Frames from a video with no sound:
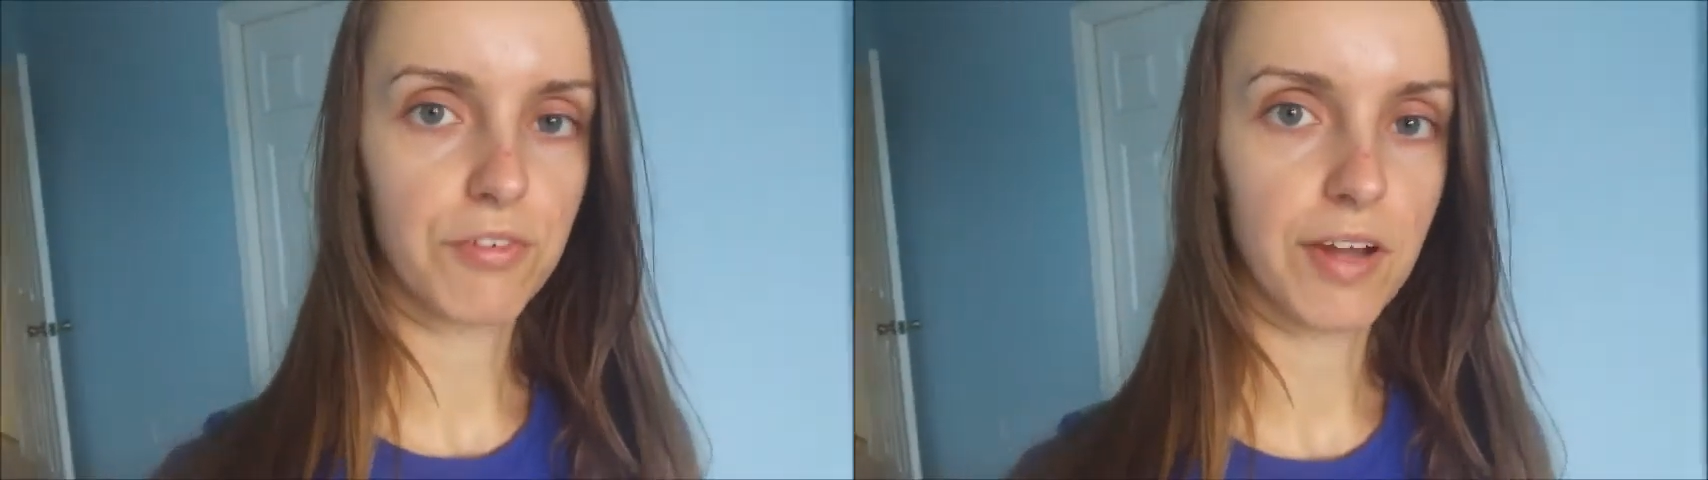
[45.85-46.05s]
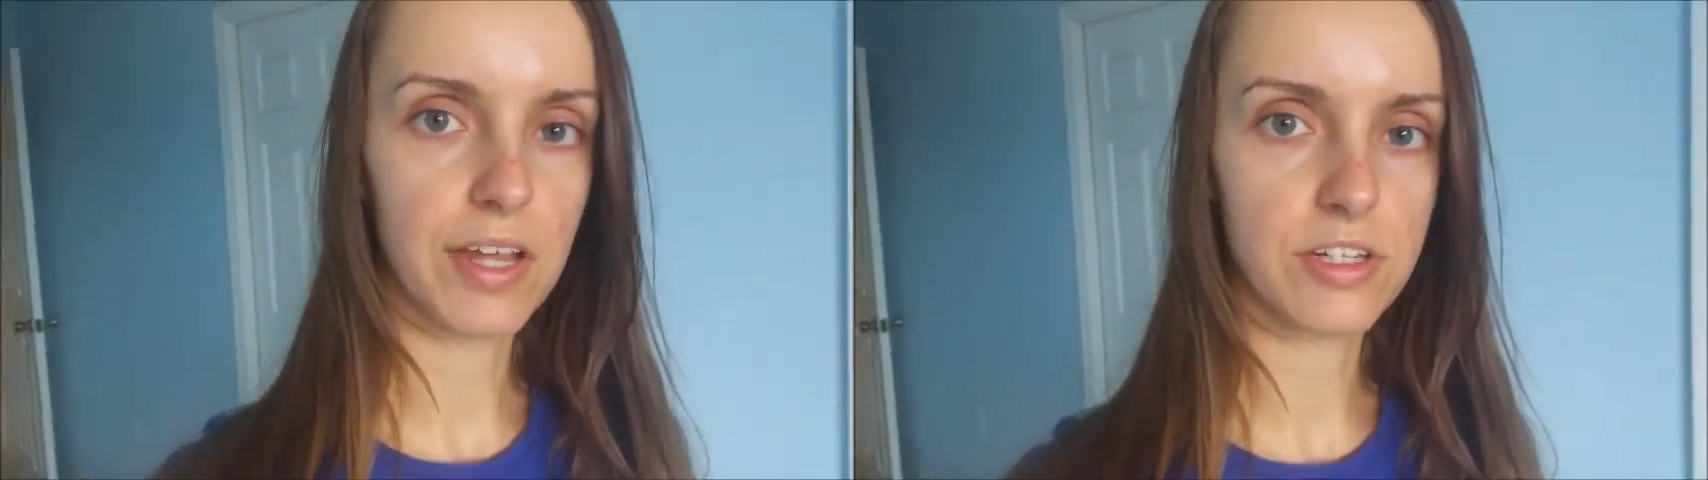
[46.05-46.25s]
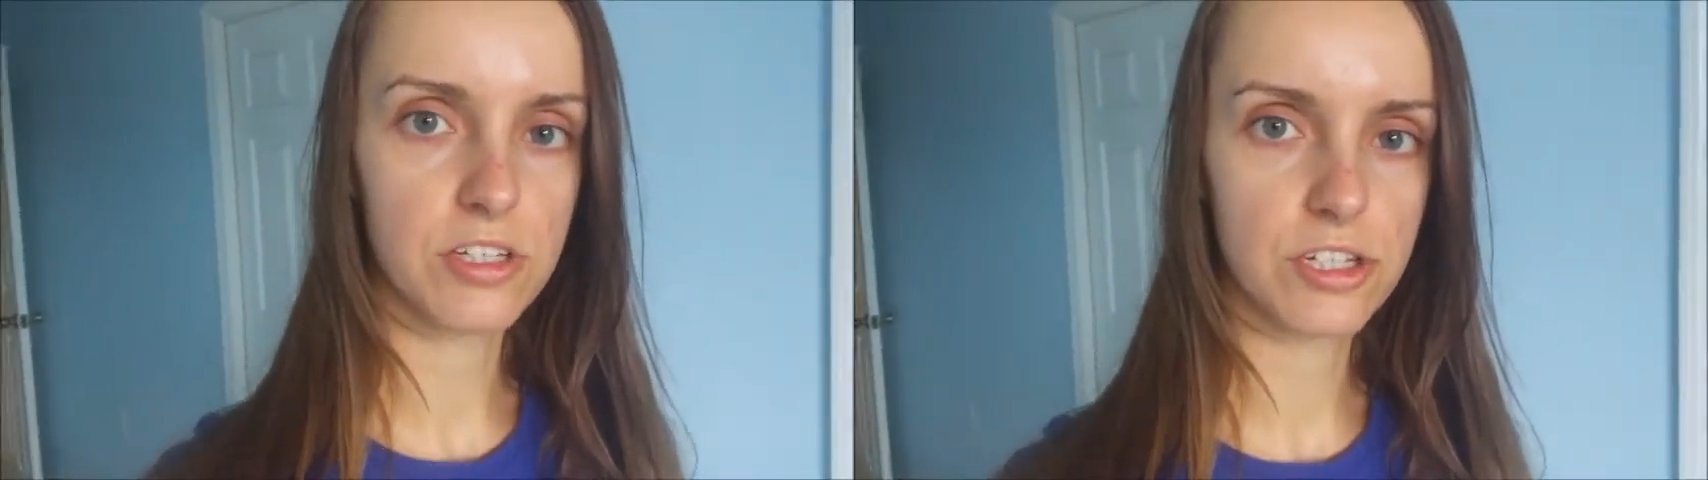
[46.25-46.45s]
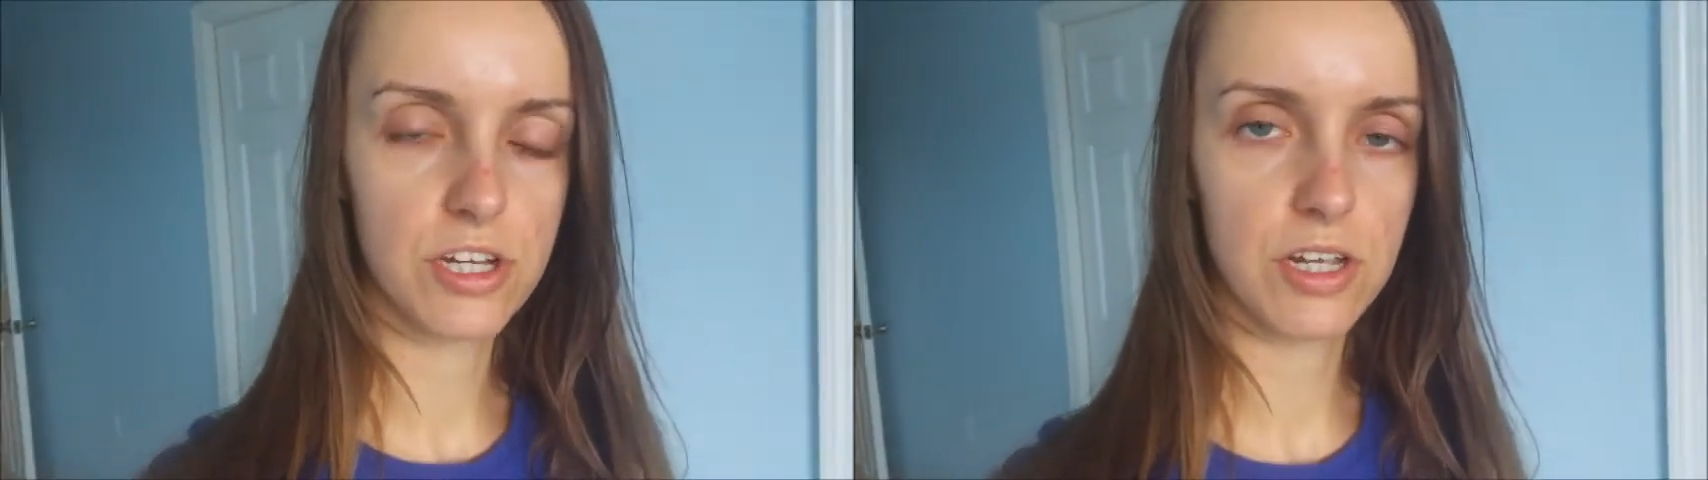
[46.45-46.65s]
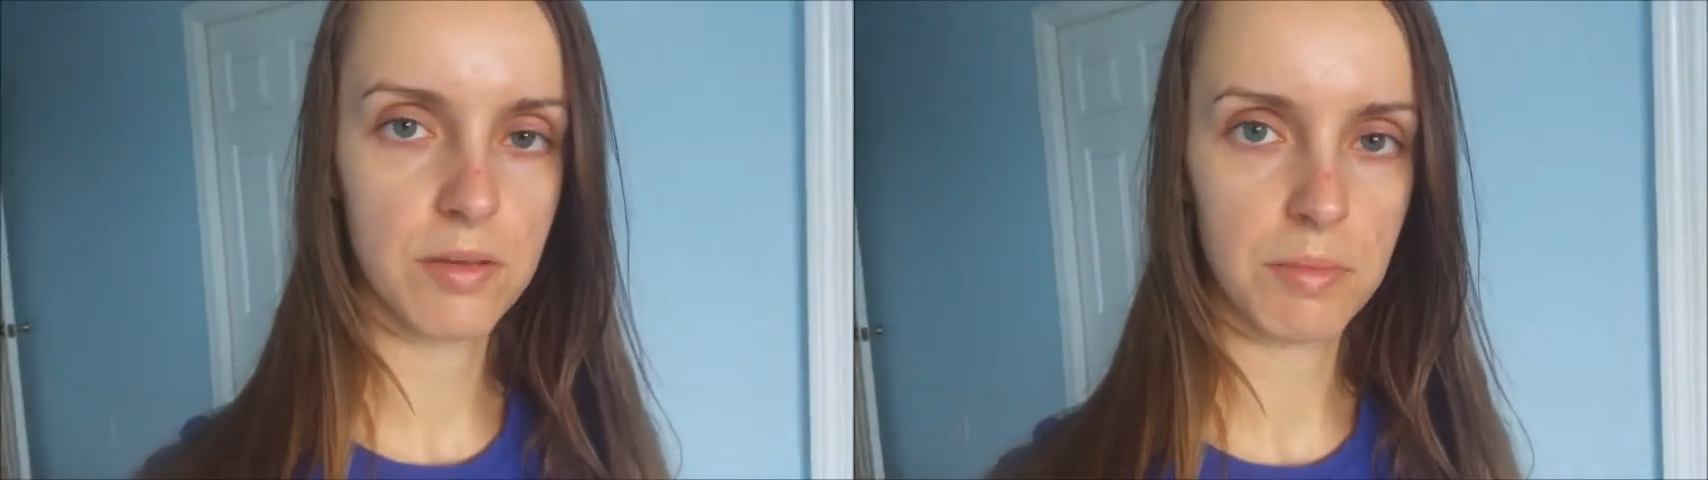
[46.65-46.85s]
French
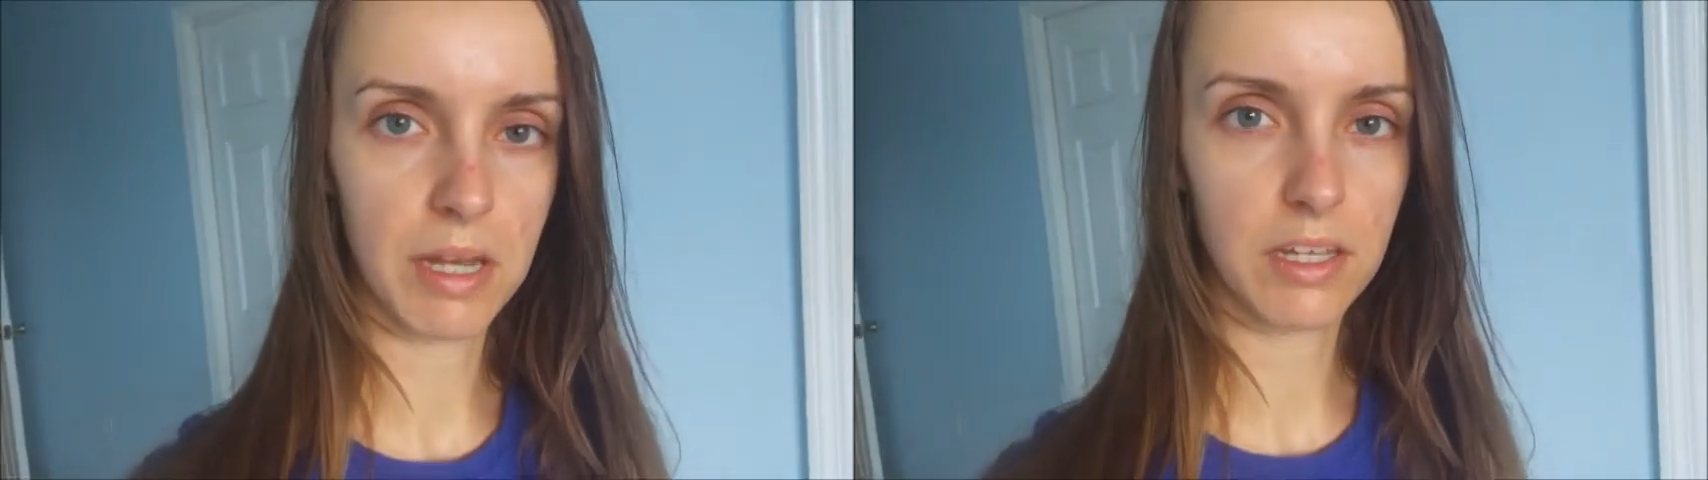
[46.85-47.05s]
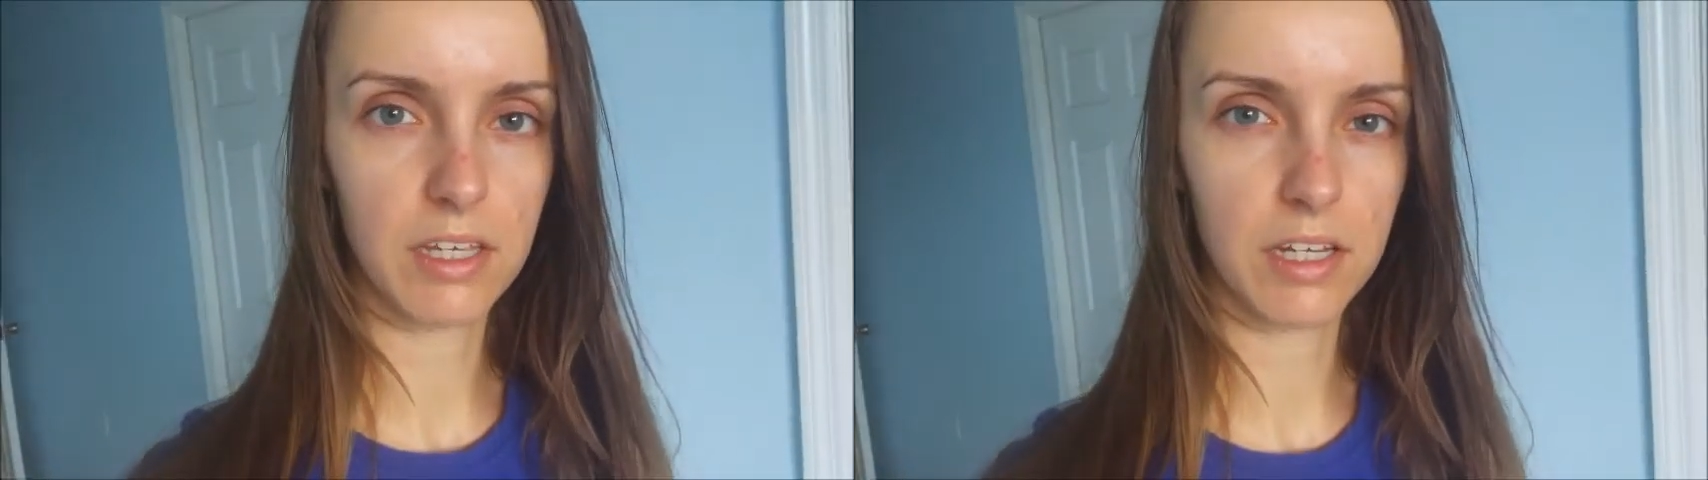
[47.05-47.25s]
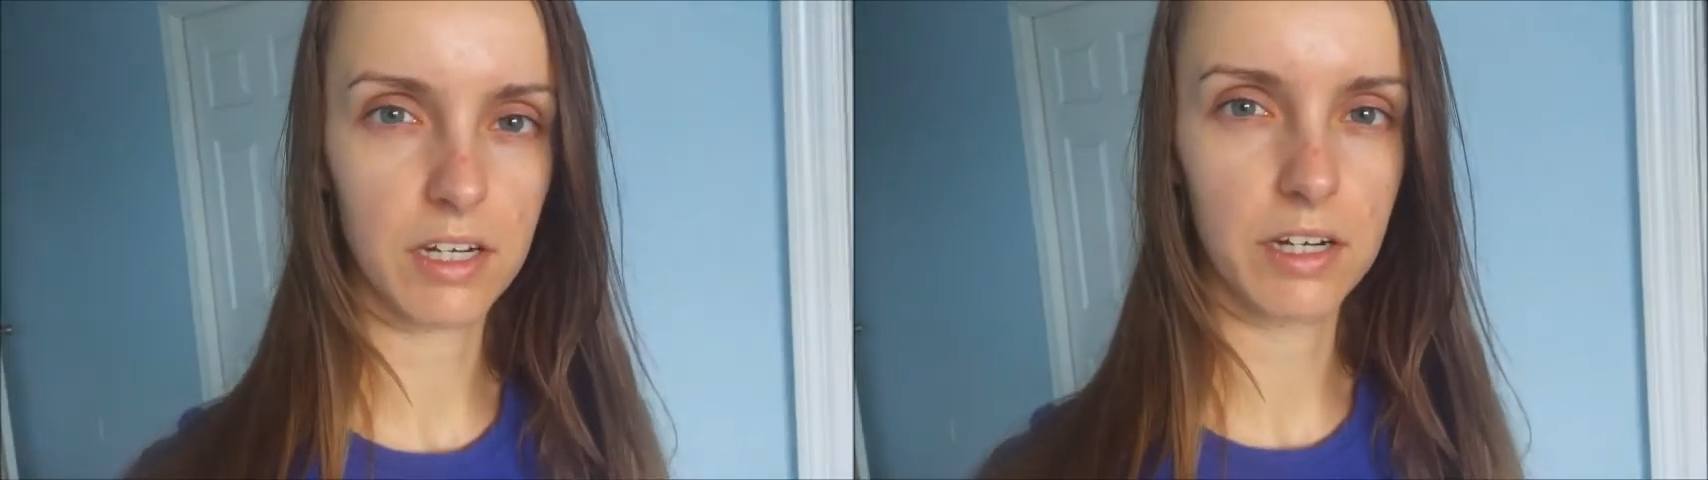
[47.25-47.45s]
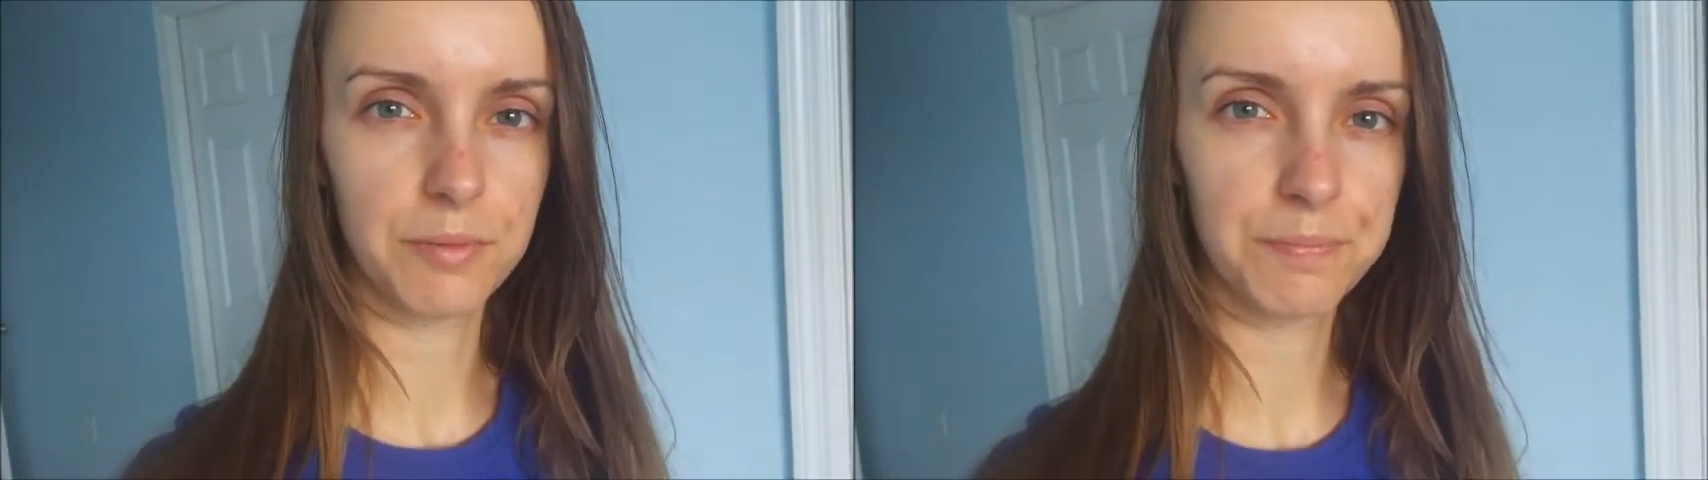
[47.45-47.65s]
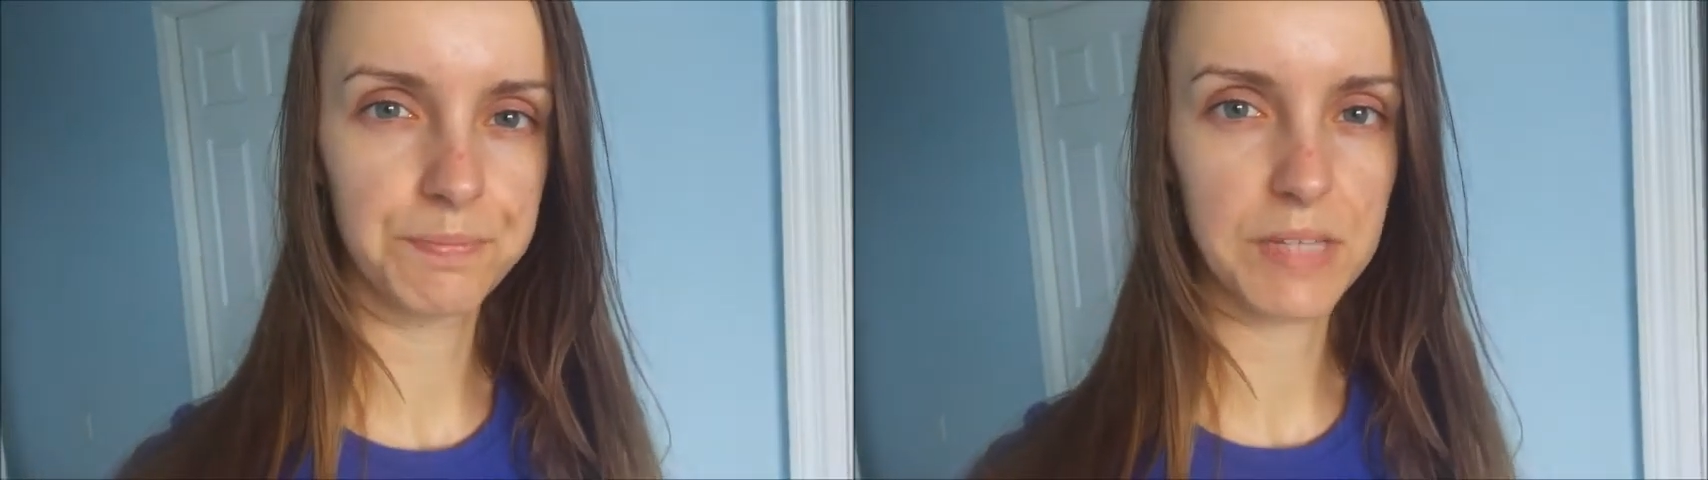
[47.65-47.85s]
manicure.